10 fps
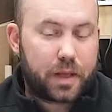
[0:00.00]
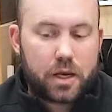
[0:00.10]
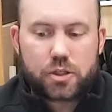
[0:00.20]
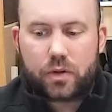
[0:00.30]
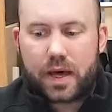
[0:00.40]

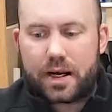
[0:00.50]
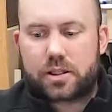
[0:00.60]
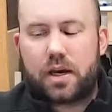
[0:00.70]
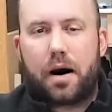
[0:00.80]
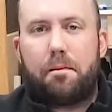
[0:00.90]
So
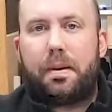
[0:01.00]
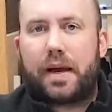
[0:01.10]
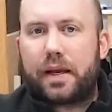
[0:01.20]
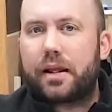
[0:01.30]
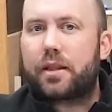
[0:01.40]
that's a
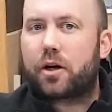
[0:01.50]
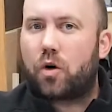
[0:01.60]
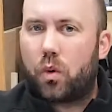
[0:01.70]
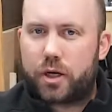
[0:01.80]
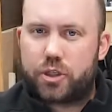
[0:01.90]
begging the
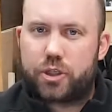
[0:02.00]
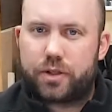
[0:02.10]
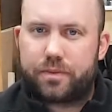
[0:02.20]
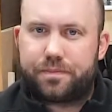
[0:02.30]
question.